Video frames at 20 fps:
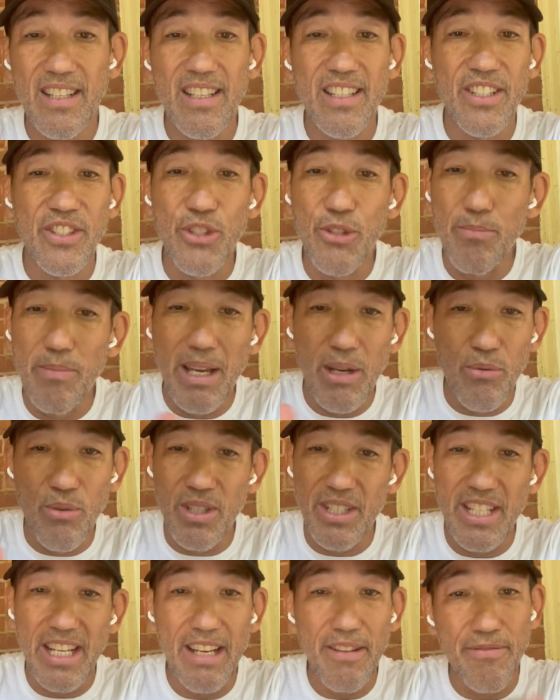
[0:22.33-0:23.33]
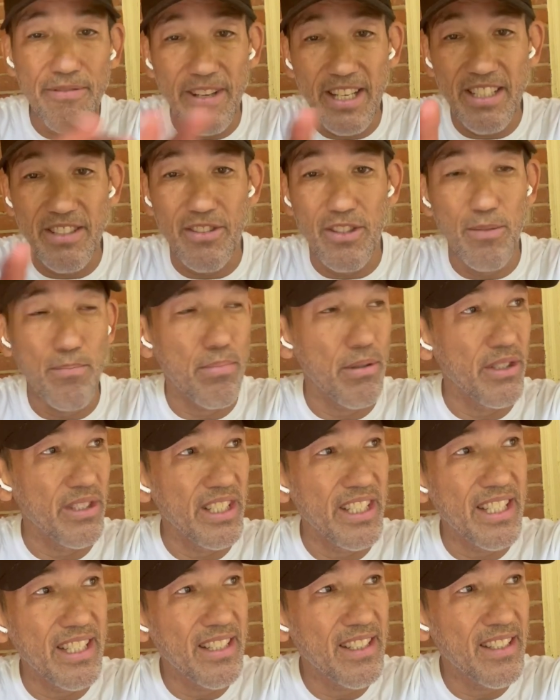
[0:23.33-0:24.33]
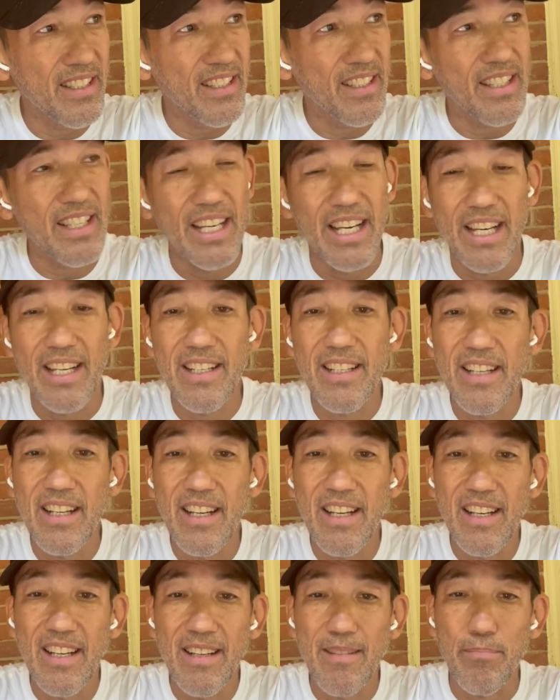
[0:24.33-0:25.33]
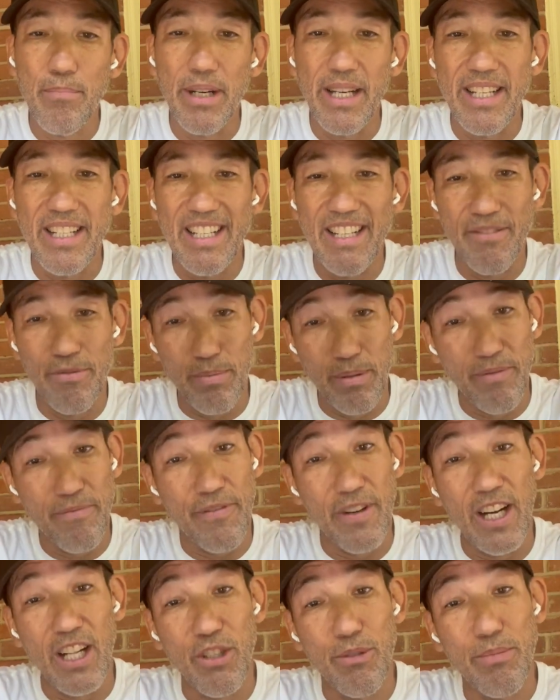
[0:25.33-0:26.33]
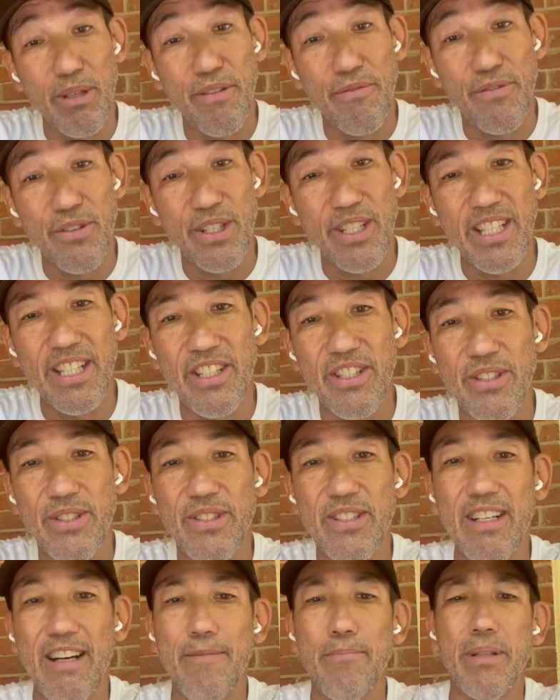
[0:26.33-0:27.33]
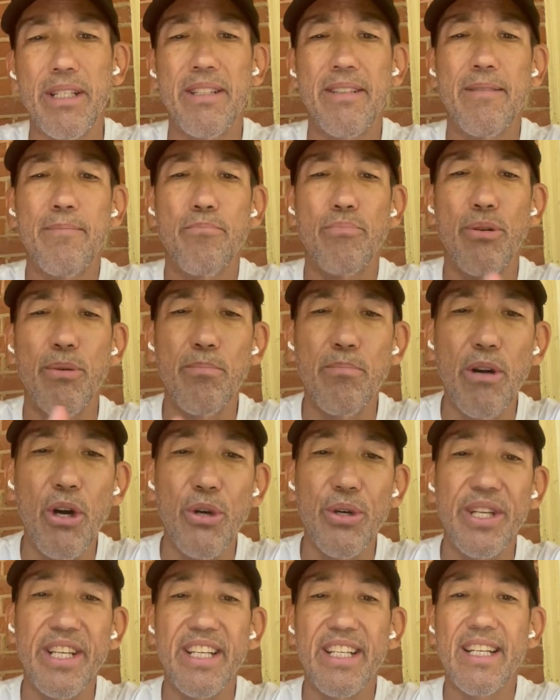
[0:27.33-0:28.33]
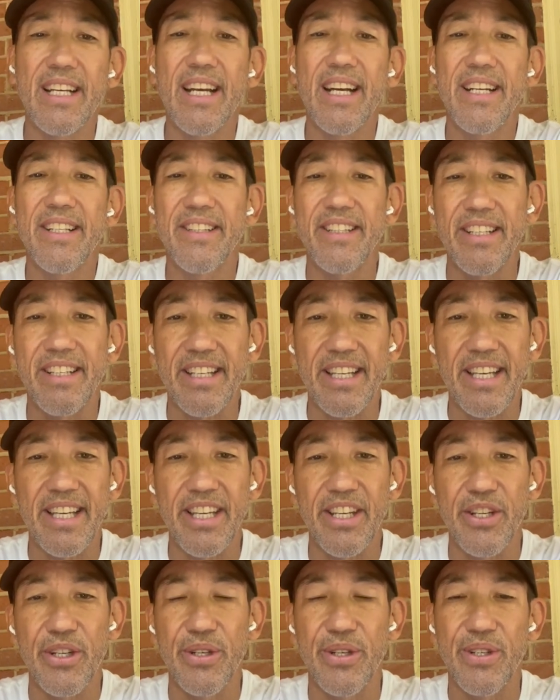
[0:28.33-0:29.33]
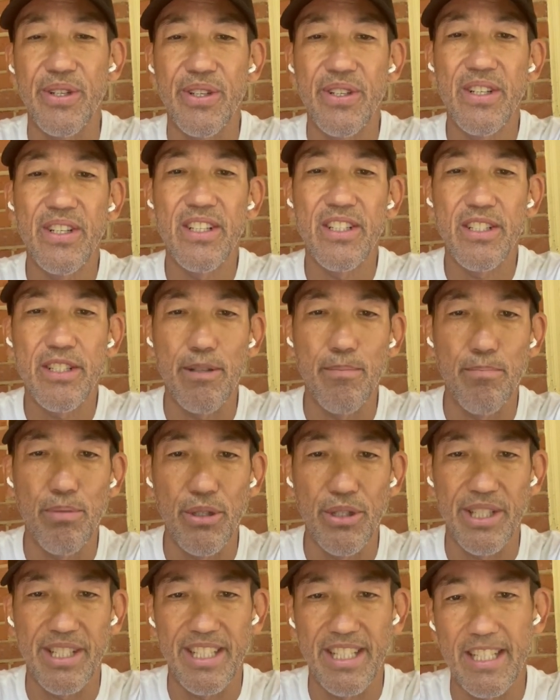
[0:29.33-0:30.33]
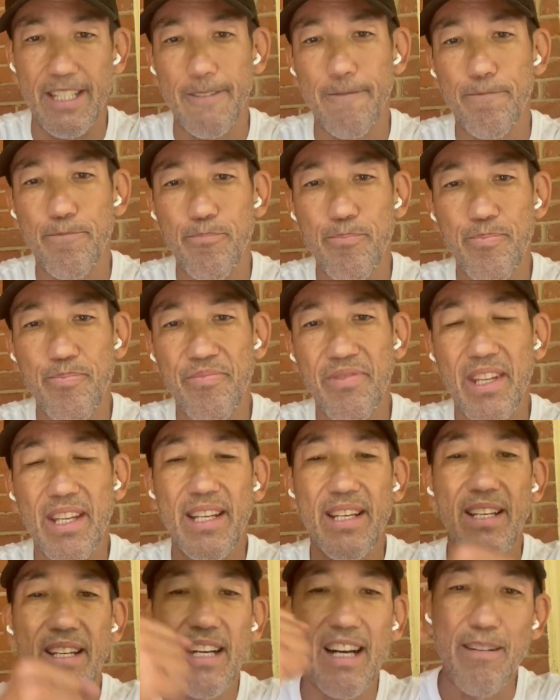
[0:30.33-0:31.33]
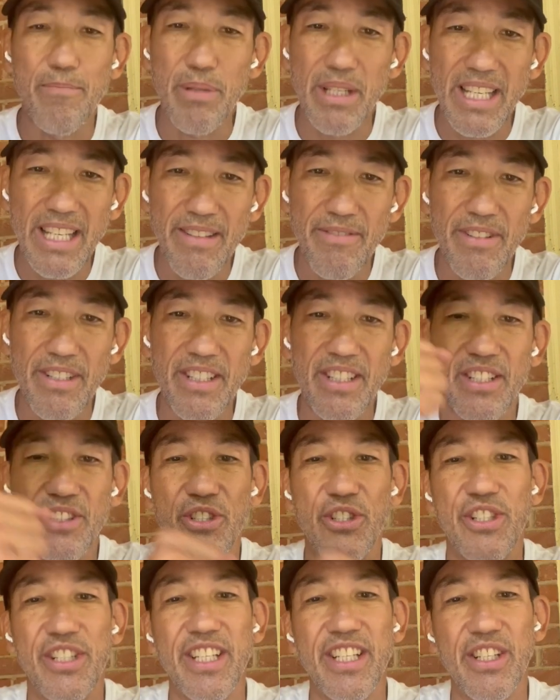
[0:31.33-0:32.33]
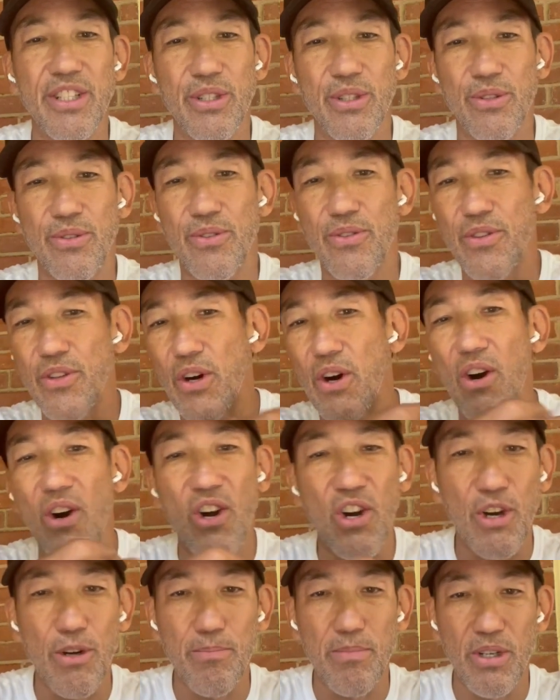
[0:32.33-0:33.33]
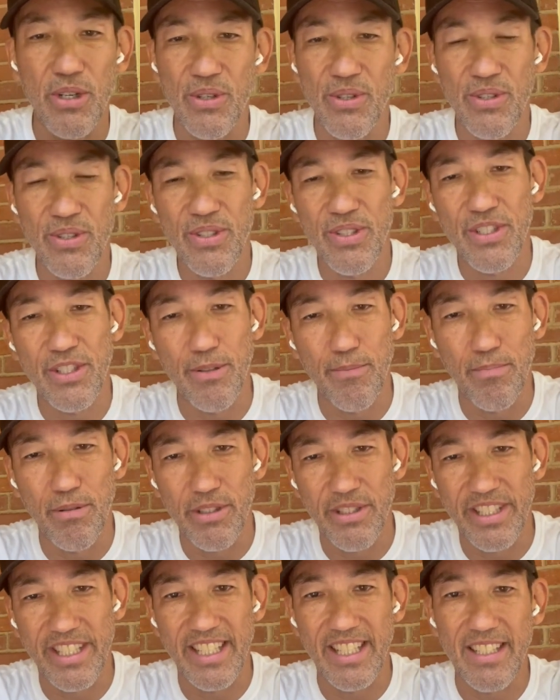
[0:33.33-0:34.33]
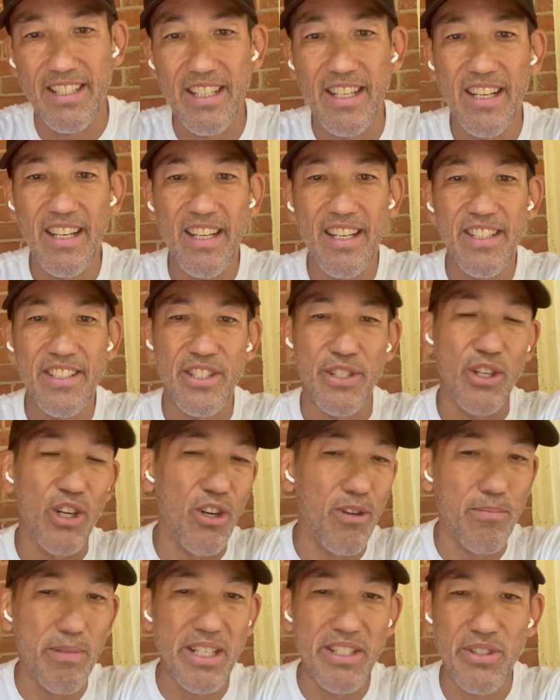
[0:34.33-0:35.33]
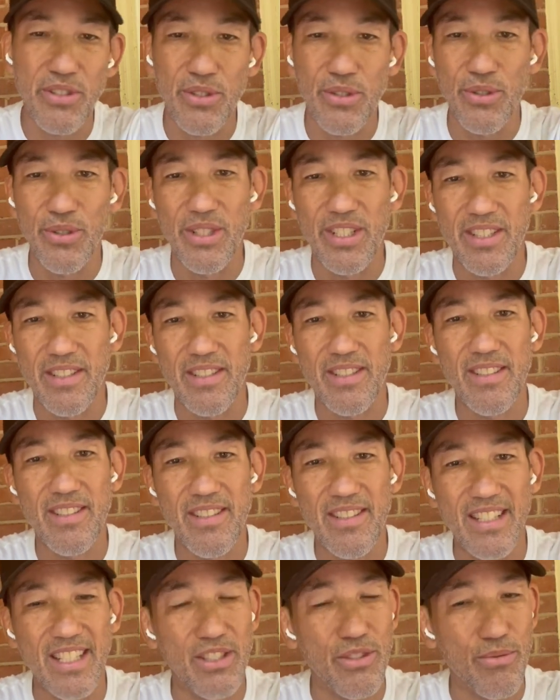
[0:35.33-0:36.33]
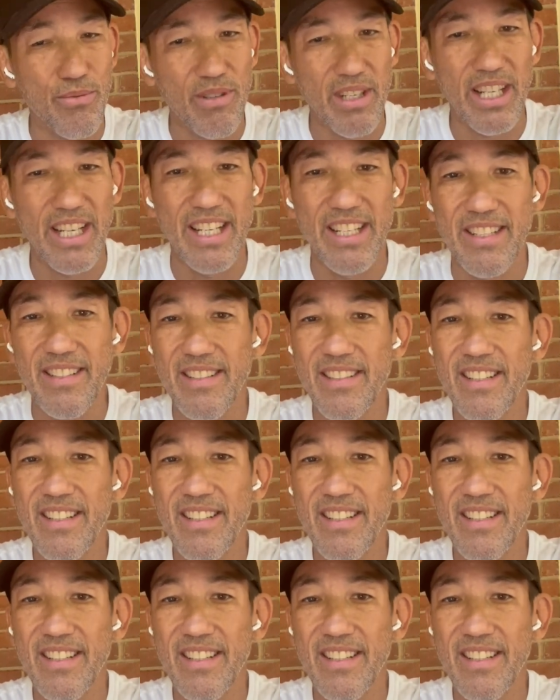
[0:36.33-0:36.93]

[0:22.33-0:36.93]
you may one day face the bully, okay? But if you've been following me for years, I've been promoting the cure to bullying. I've been giving the shield, the armor to bullying to all my students. That's right.